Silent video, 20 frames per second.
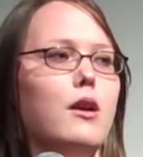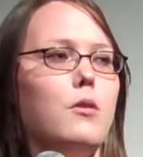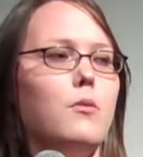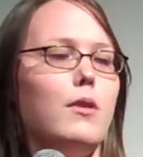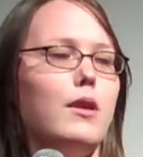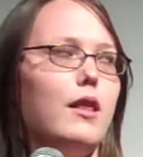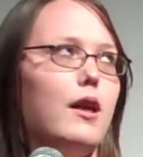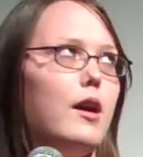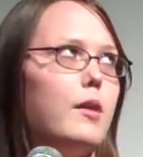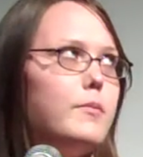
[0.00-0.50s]

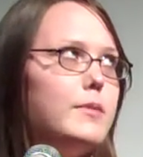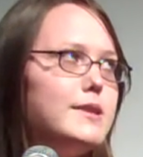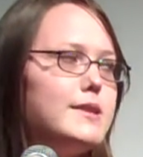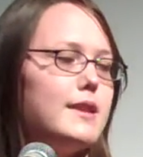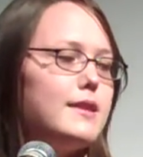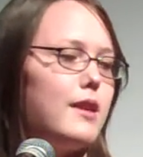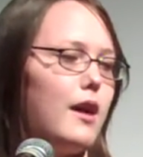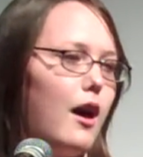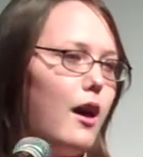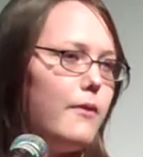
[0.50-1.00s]
while hubby's
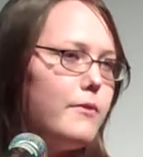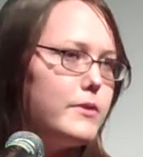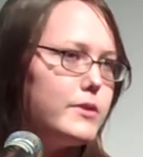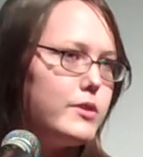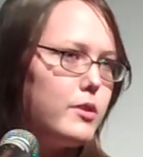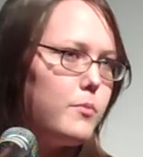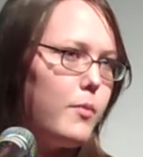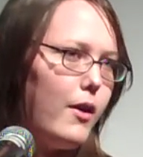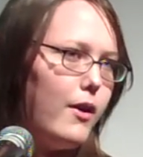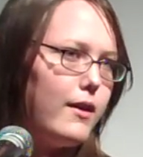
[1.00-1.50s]
at the
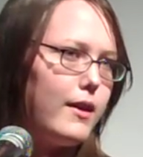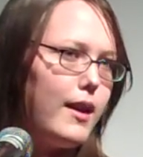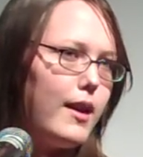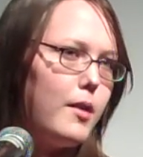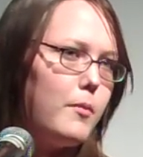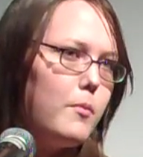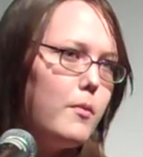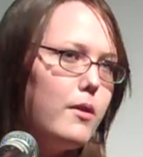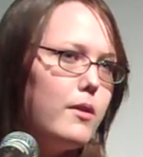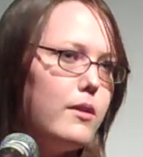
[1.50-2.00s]
office or ball
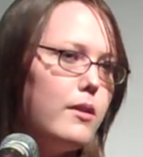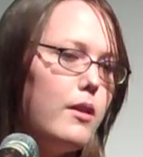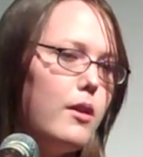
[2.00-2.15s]
game,